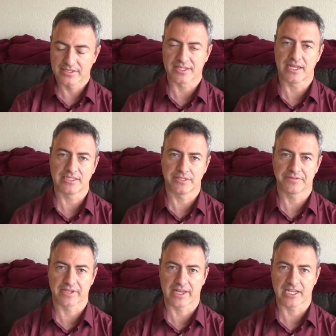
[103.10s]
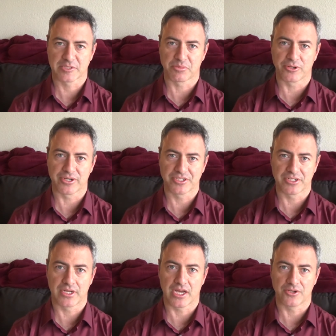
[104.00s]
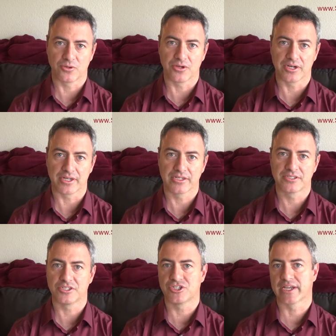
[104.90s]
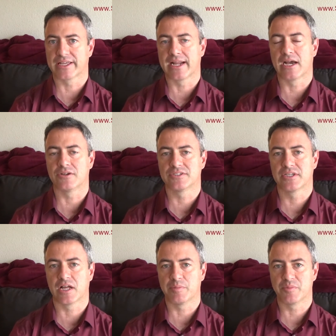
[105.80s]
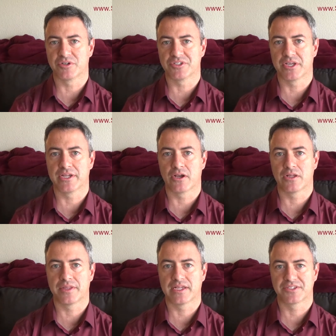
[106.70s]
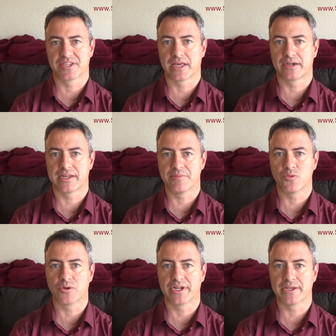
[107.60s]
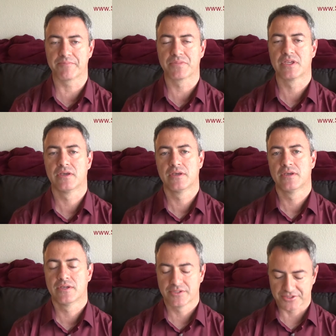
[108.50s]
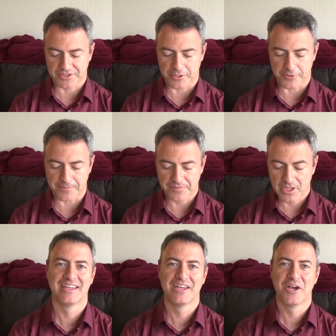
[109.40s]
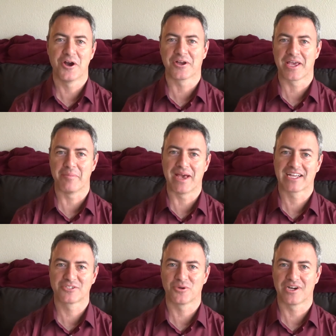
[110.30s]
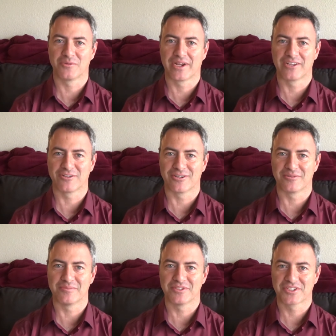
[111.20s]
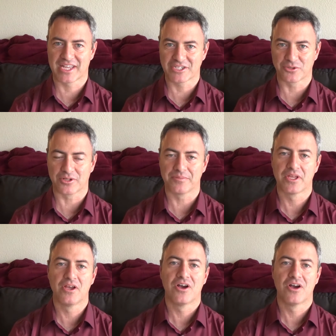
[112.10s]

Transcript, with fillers: scientificexploration.org to check it out. I'll be presenting on that Saturday morning. So, okay, back to our regular schedule.